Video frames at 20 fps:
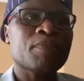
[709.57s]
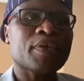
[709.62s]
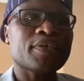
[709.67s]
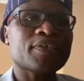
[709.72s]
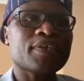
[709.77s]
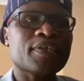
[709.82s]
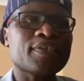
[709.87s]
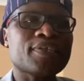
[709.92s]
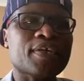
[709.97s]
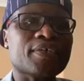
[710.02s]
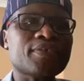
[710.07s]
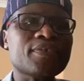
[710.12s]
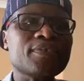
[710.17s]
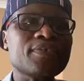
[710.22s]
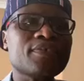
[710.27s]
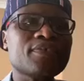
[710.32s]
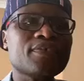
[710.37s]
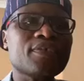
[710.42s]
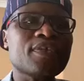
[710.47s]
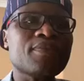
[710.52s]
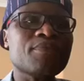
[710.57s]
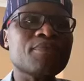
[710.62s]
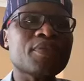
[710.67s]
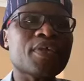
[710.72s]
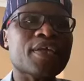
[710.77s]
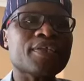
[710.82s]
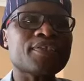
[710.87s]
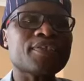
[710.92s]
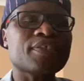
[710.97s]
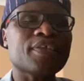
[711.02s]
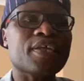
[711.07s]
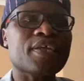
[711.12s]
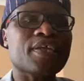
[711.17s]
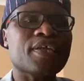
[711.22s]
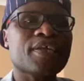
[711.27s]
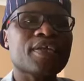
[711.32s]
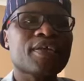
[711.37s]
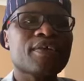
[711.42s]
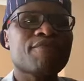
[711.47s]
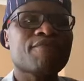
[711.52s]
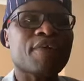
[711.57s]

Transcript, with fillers: but it doesn't seem that the